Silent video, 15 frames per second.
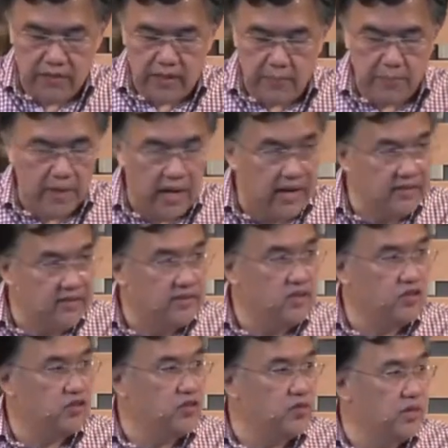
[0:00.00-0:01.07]
that binds
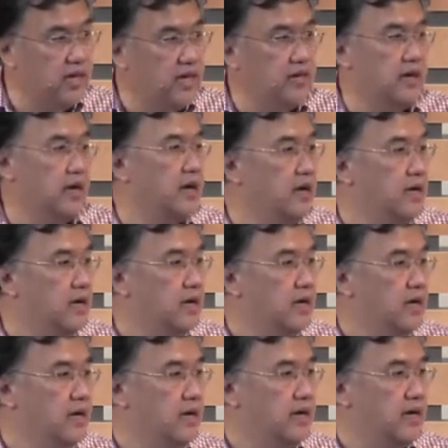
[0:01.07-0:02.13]
us together
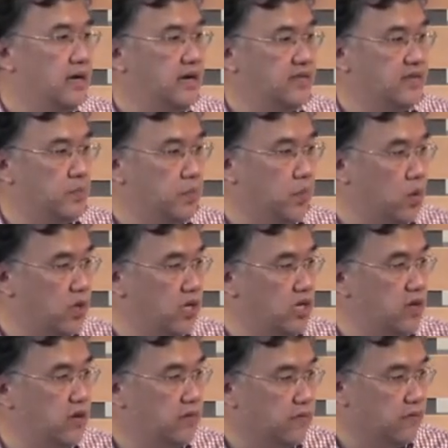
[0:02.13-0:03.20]
as a body of